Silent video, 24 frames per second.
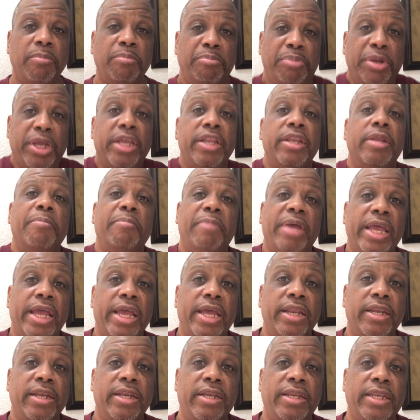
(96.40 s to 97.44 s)
being the
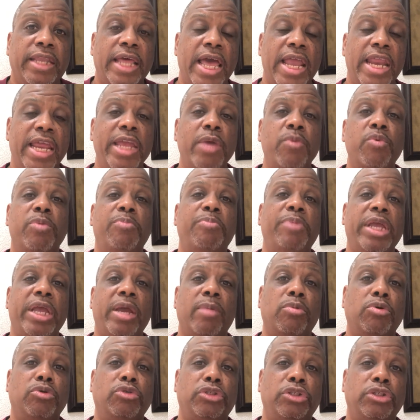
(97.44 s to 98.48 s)
man, that he would be
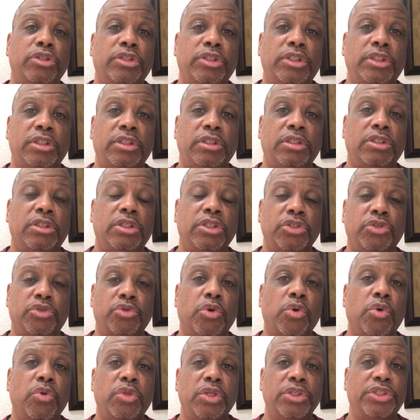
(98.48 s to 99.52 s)
able to
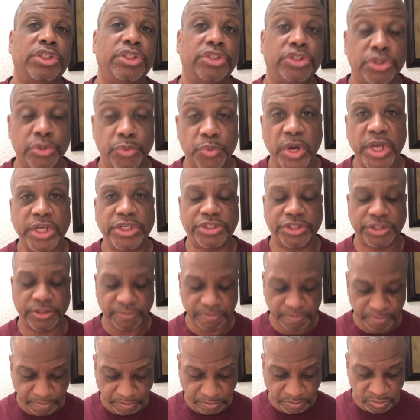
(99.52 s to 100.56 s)
control the situation.
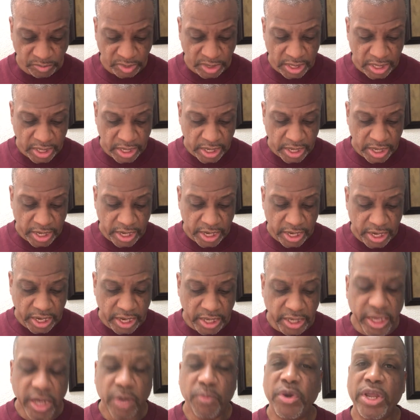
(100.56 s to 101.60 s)

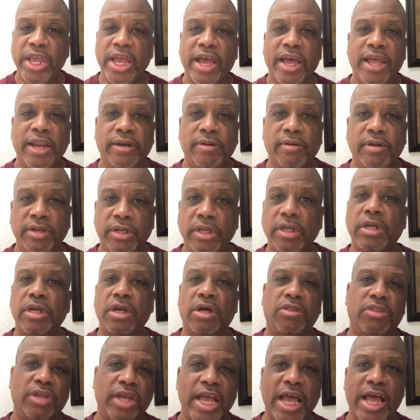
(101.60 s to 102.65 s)
And then we had,
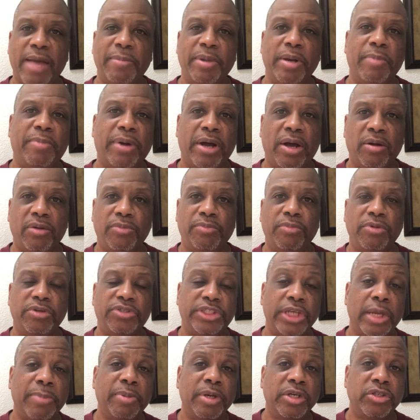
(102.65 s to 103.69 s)
the comment about
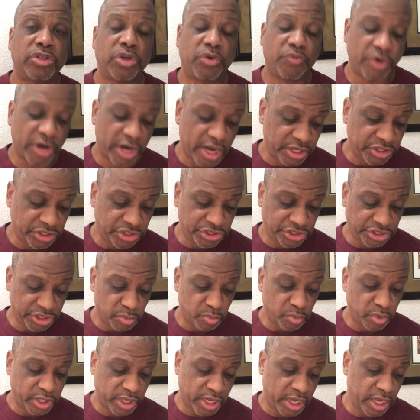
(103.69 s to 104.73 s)
stepping into a
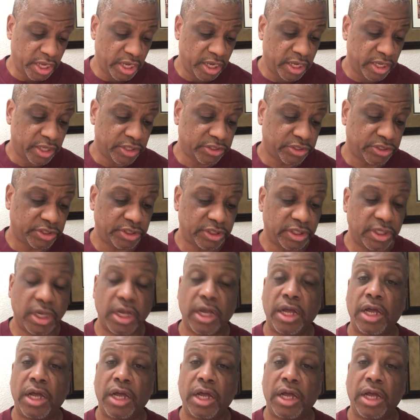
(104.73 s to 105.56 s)
relationship with kids.